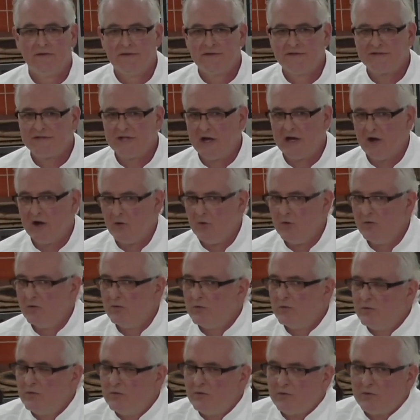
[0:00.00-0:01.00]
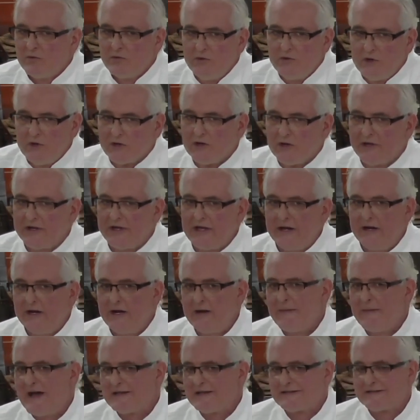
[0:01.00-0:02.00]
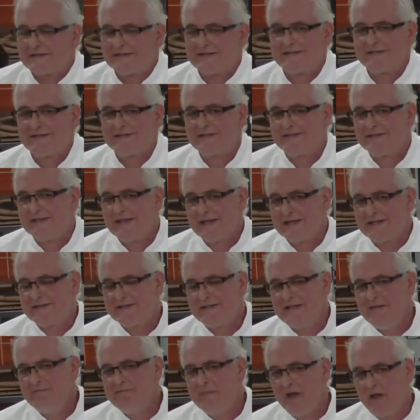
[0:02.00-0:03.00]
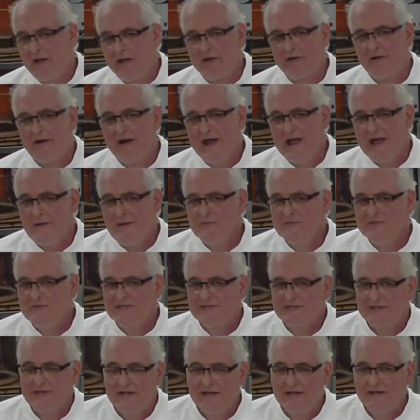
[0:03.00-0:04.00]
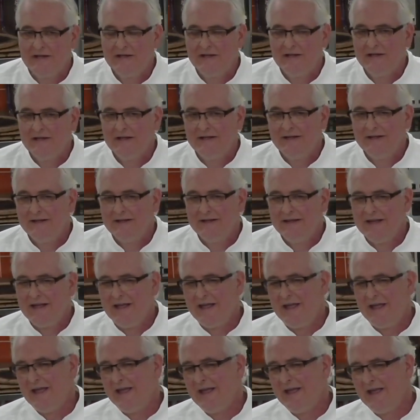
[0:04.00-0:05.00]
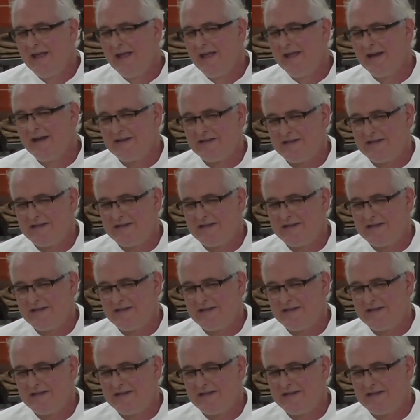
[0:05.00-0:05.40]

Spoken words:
So you're looking at about 60 milligrams in a